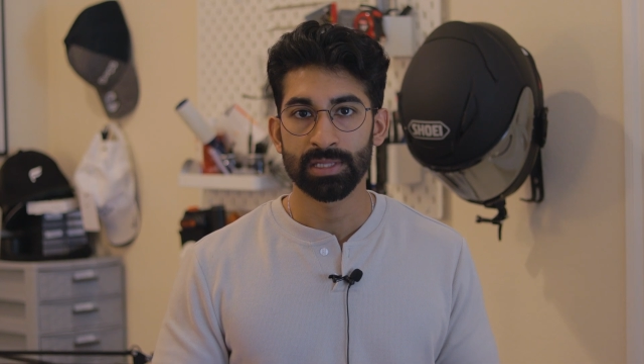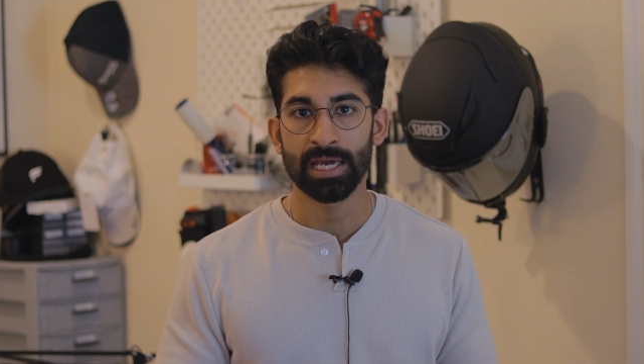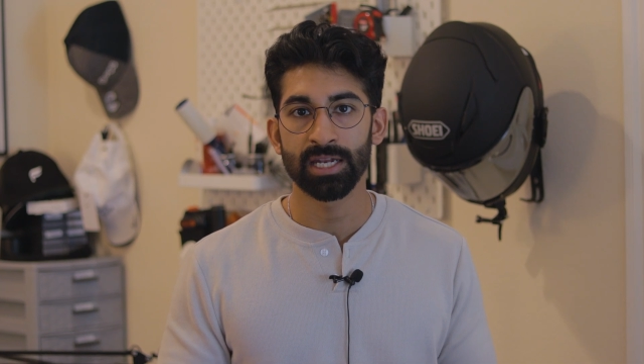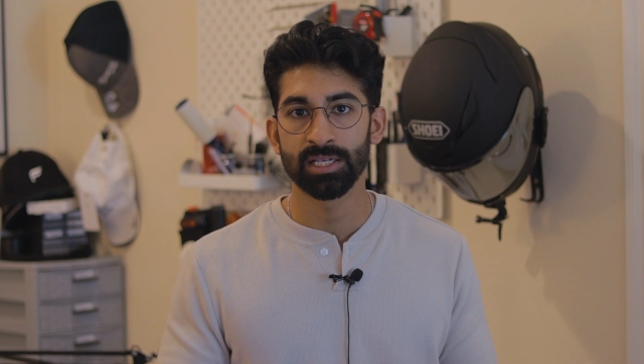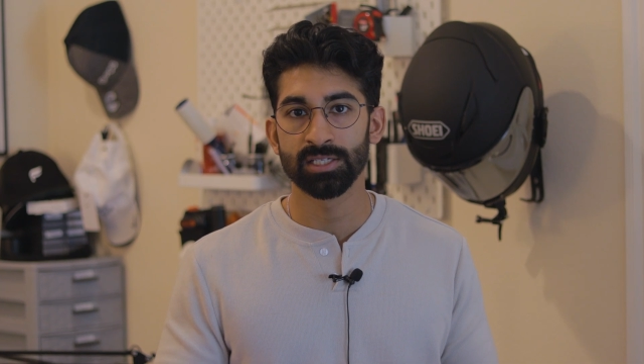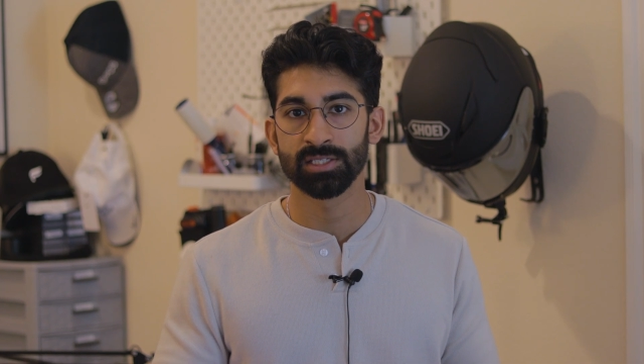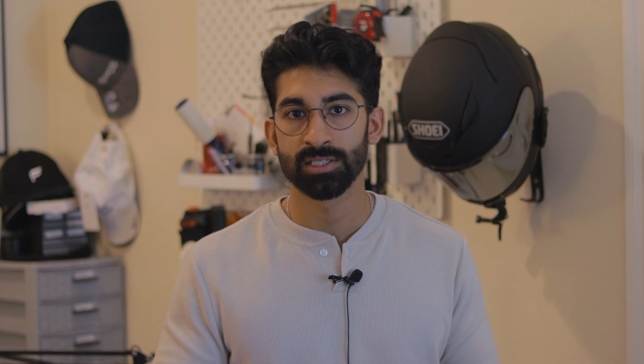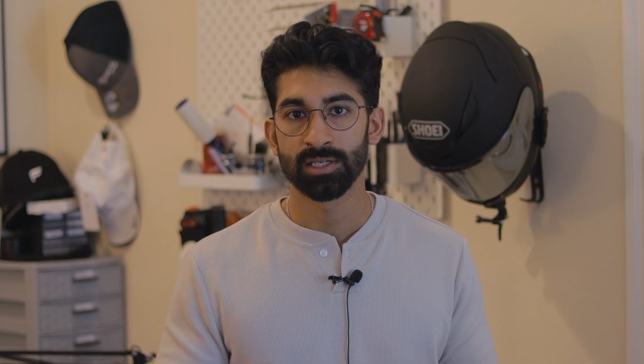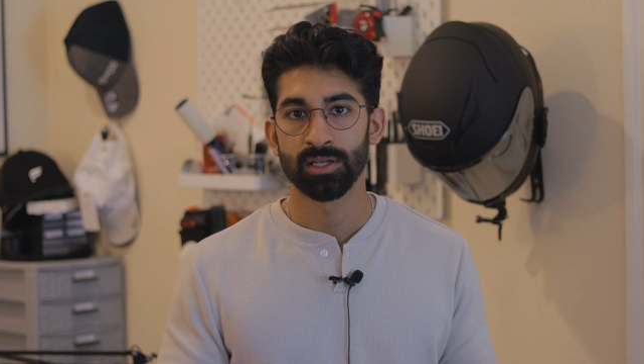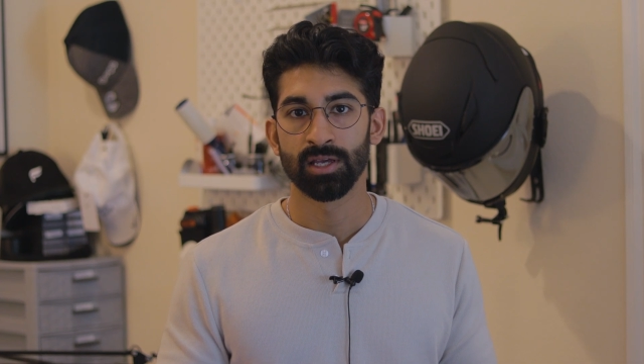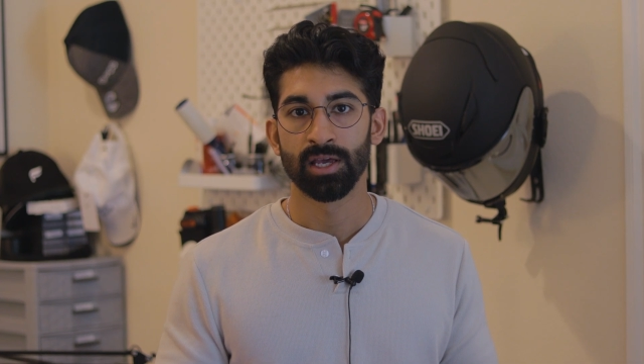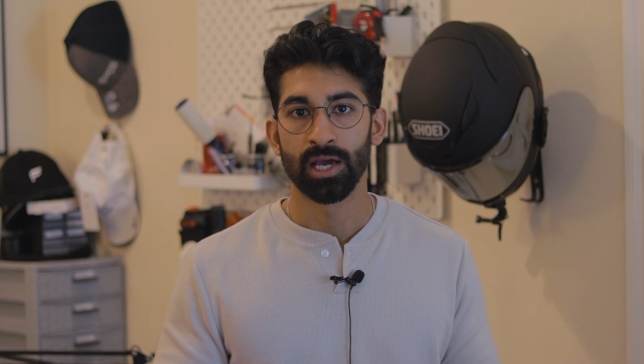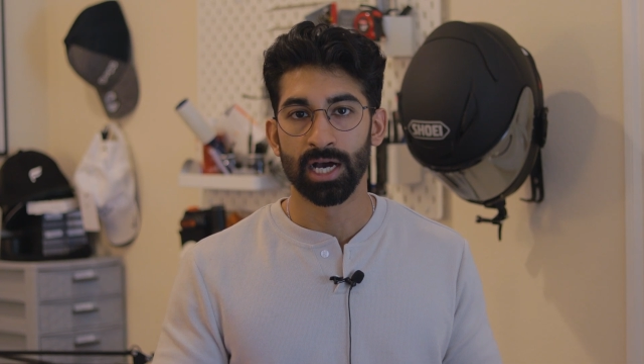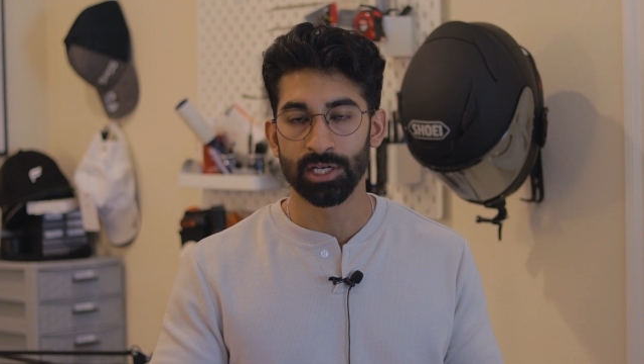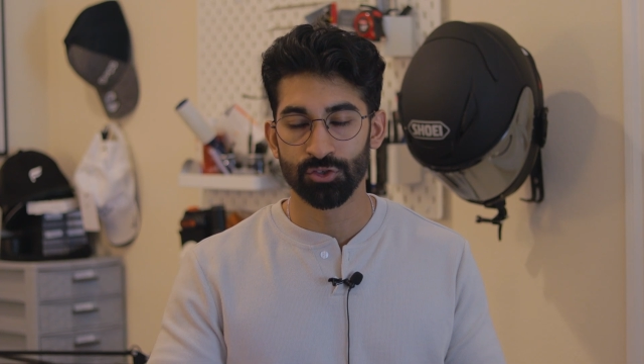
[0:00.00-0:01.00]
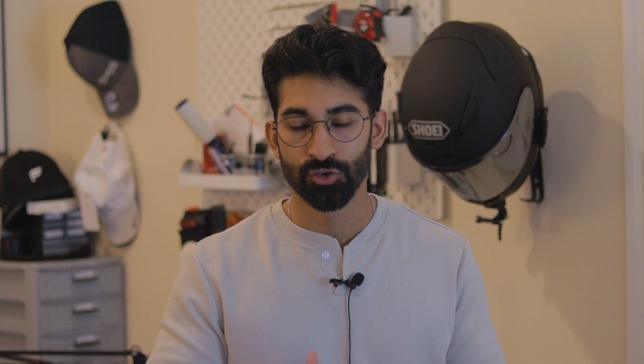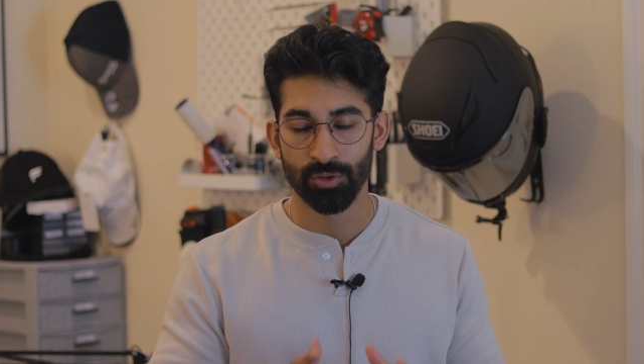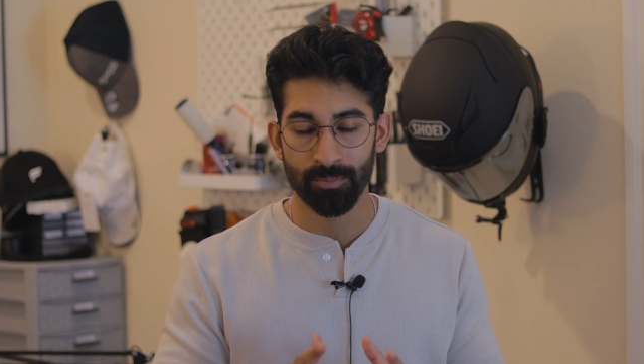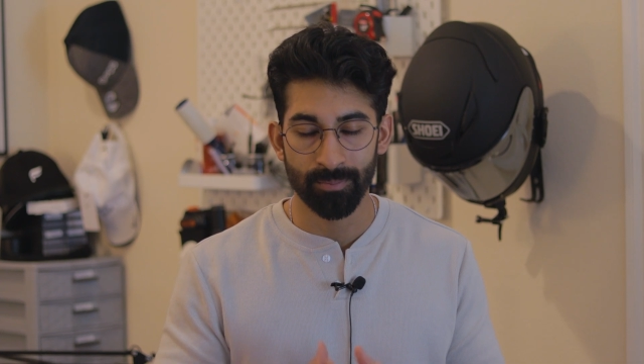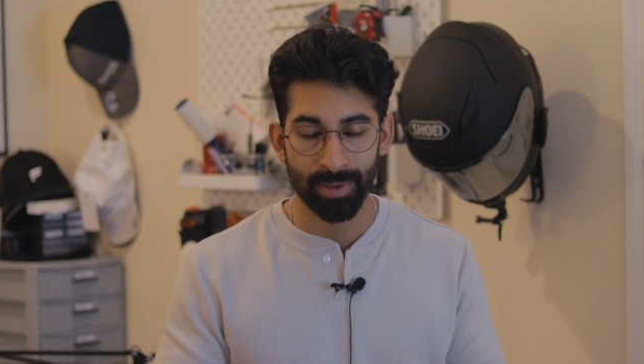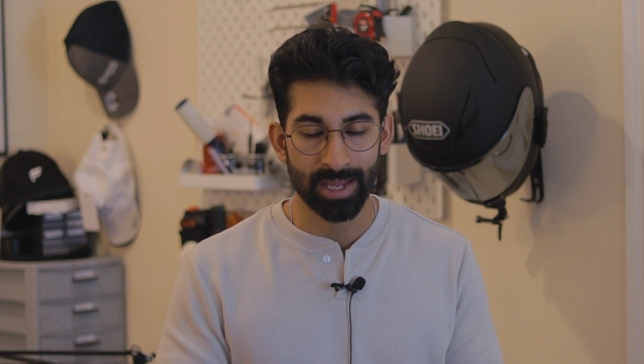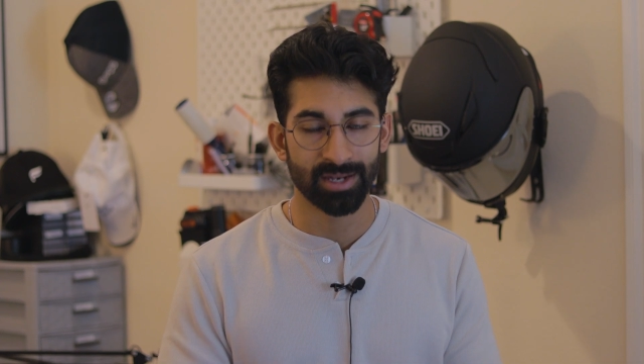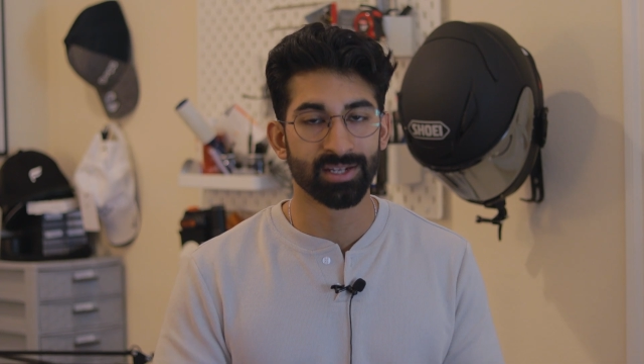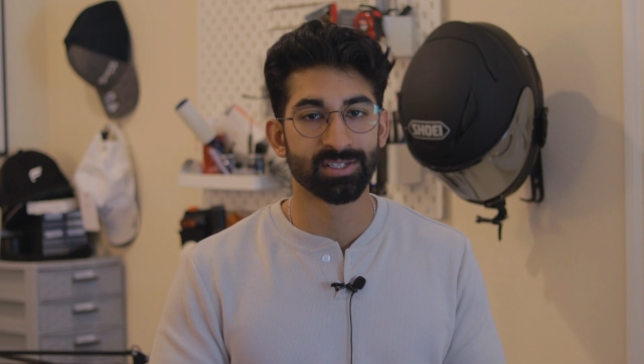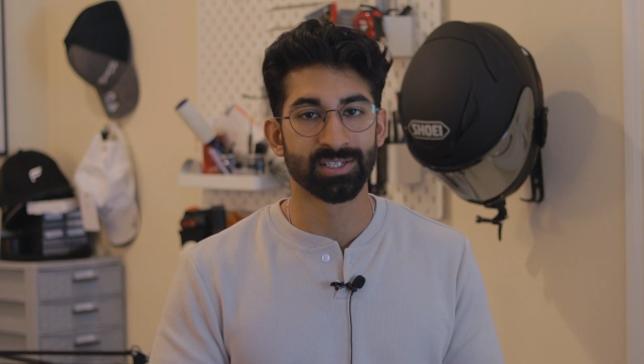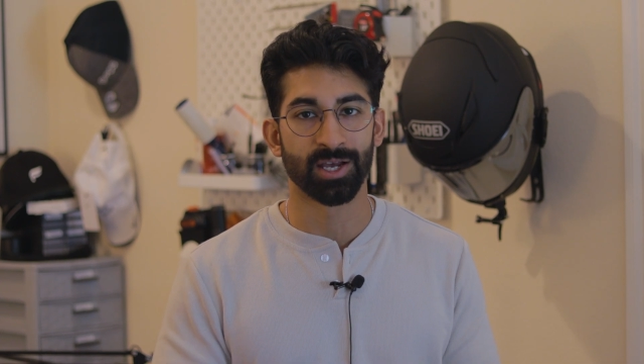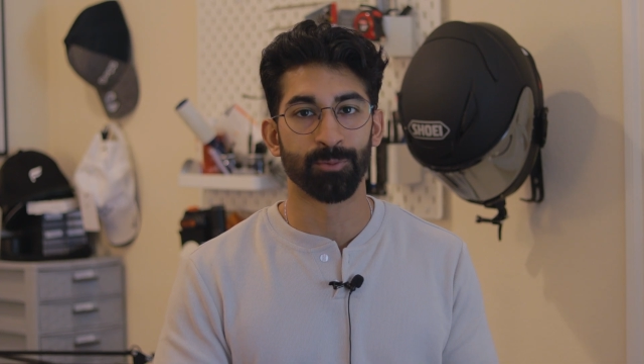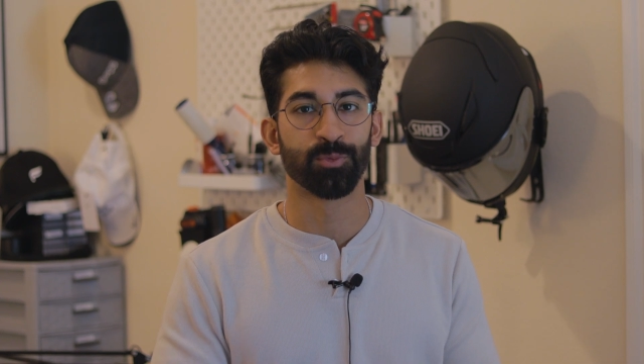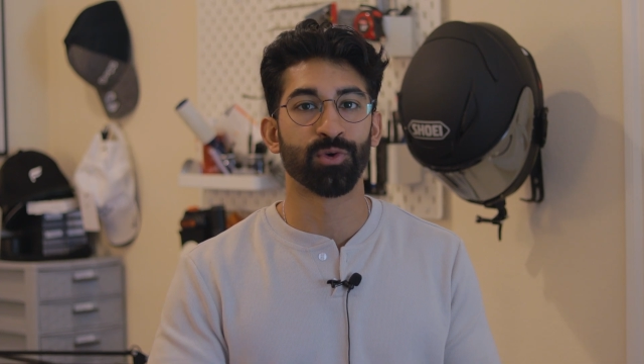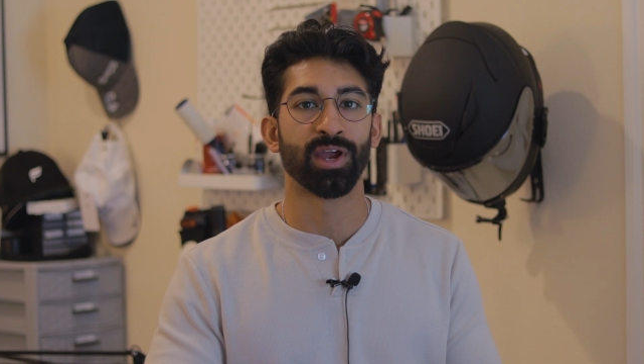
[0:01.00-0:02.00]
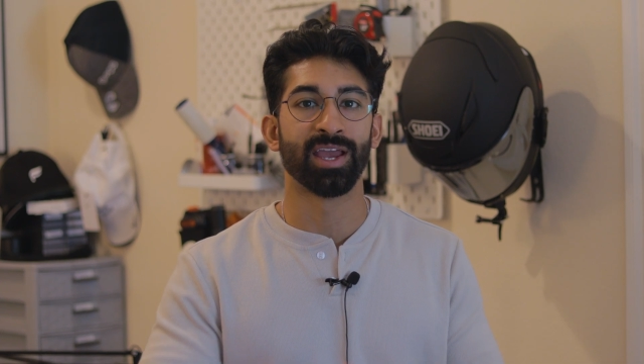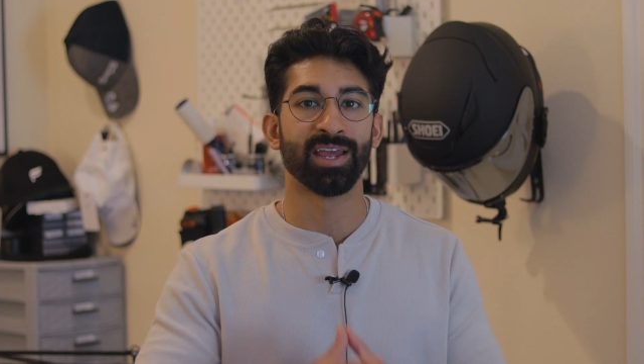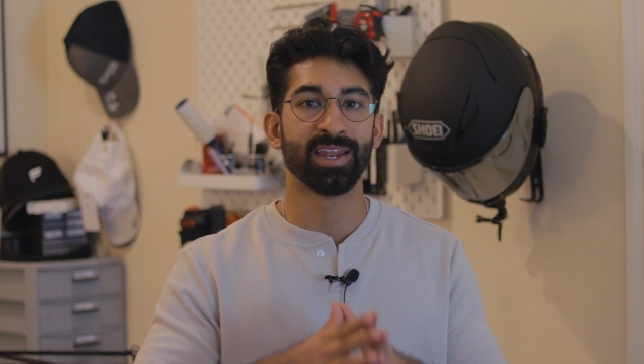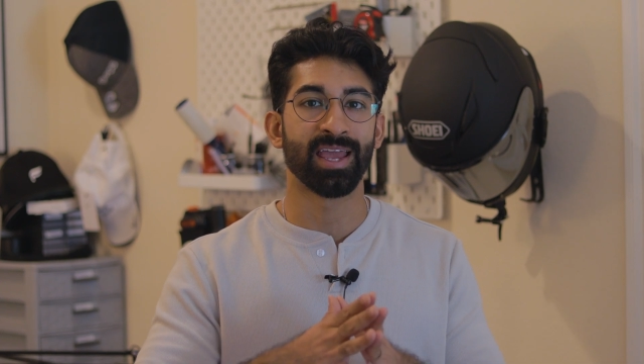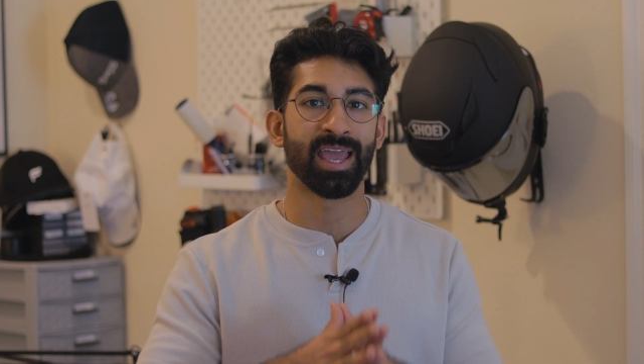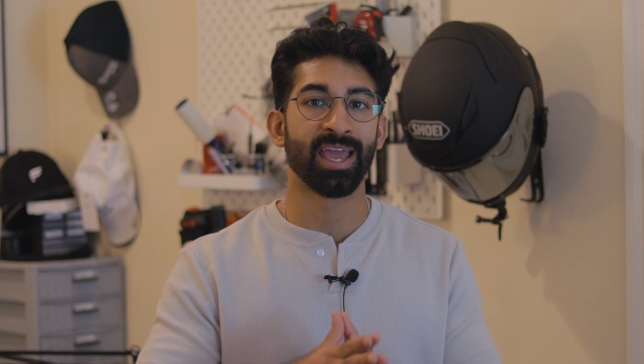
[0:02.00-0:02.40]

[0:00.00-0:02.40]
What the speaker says: That is a tremendous upgrade